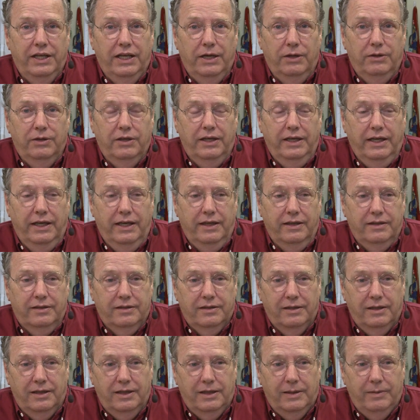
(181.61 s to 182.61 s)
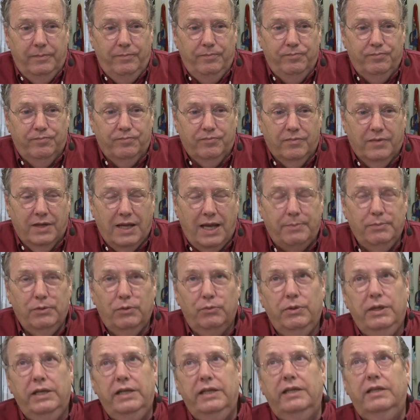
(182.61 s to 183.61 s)
the internet. I've
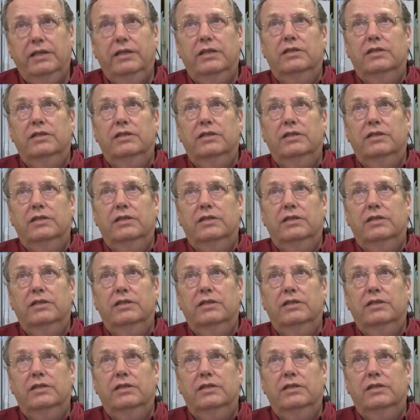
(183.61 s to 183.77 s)
been reading